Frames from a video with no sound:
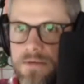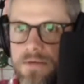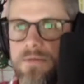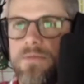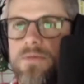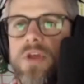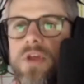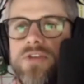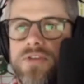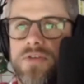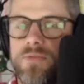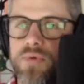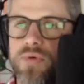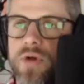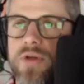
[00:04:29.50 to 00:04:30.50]
you know, sort
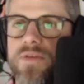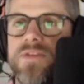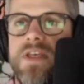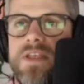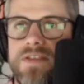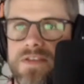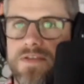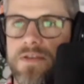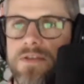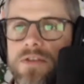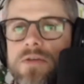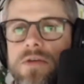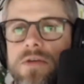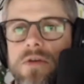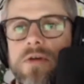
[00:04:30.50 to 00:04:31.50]
of process that
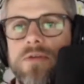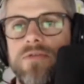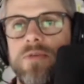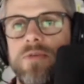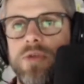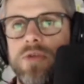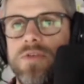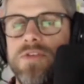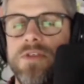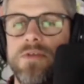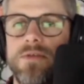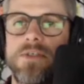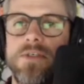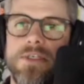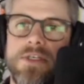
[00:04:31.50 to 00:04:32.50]
you can contribute
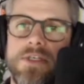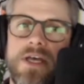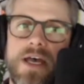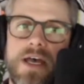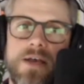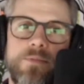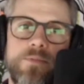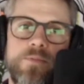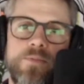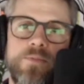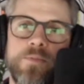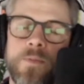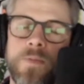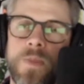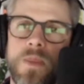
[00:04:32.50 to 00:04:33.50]
to.
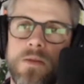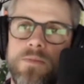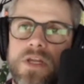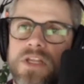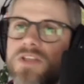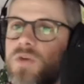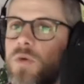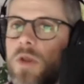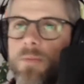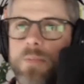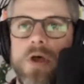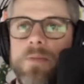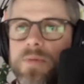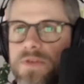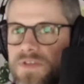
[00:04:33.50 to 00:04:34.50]
But it's all a
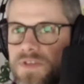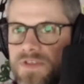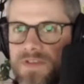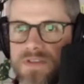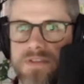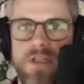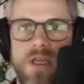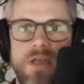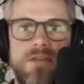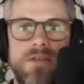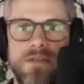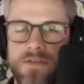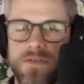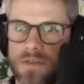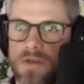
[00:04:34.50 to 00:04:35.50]
purpose to, you know,
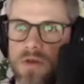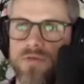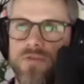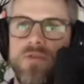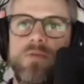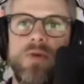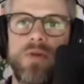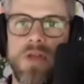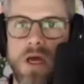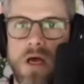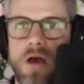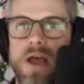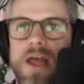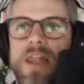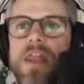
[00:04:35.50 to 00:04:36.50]
to contribute at a
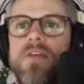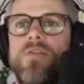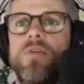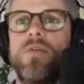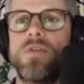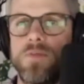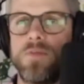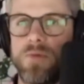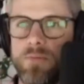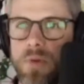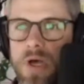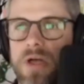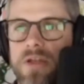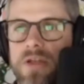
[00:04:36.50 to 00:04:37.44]
higher level, to be part of